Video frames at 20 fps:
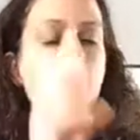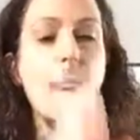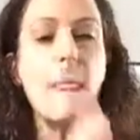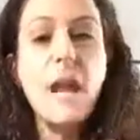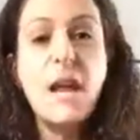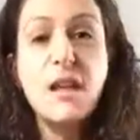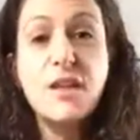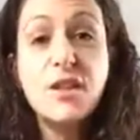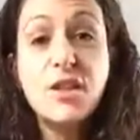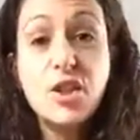
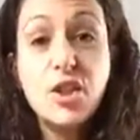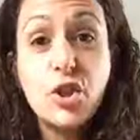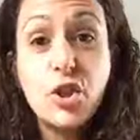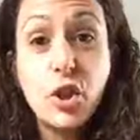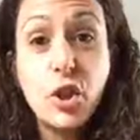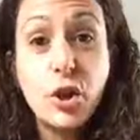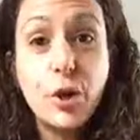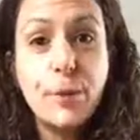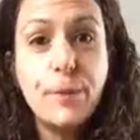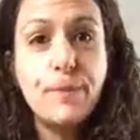and
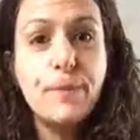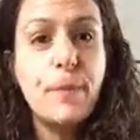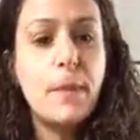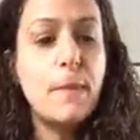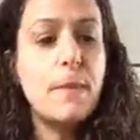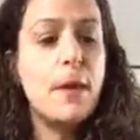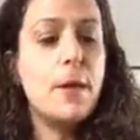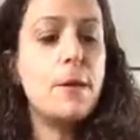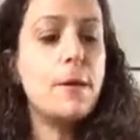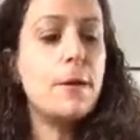stir the
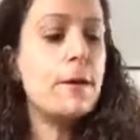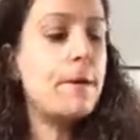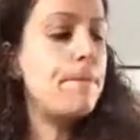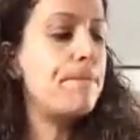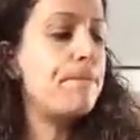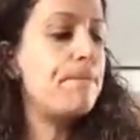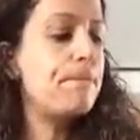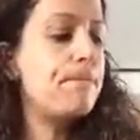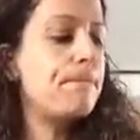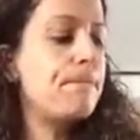milk.
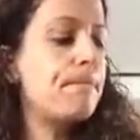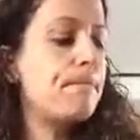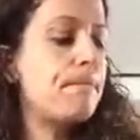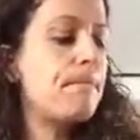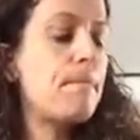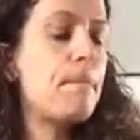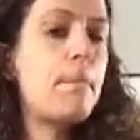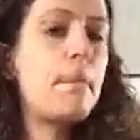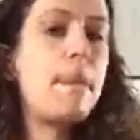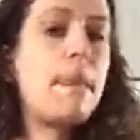
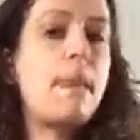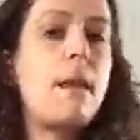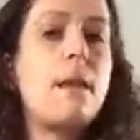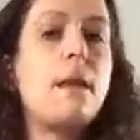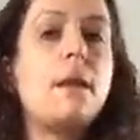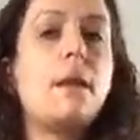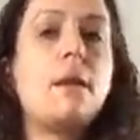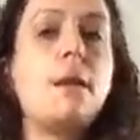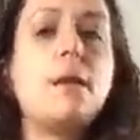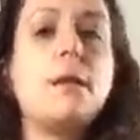
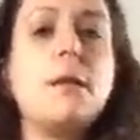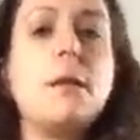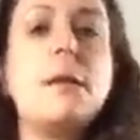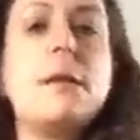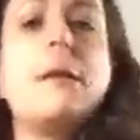Let's